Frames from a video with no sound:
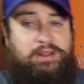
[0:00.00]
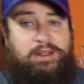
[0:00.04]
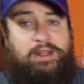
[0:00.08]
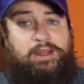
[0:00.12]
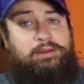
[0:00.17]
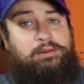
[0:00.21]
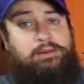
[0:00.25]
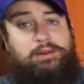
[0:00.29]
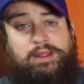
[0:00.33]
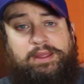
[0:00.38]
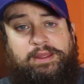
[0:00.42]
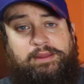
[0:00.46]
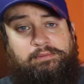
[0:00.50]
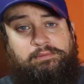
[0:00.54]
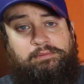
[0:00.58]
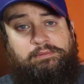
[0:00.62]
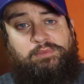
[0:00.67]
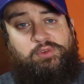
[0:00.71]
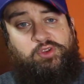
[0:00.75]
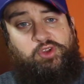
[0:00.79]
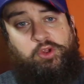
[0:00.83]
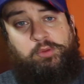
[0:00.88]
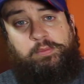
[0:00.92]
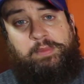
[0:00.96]
literally
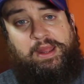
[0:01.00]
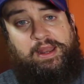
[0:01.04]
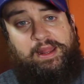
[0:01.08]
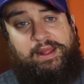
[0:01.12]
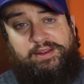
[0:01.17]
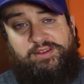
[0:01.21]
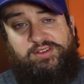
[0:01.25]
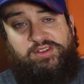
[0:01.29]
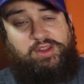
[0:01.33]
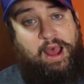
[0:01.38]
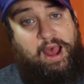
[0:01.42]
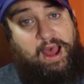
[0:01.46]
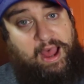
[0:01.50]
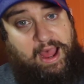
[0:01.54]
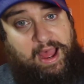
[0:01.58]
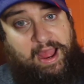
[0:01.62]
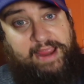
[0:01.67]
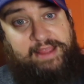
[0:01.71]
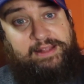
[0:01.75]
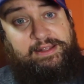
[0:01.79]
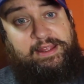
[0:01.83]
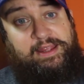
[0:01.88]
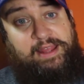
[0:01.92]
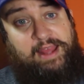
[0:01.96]
two minutes.
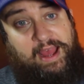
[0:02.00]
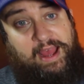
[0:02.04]
Highly,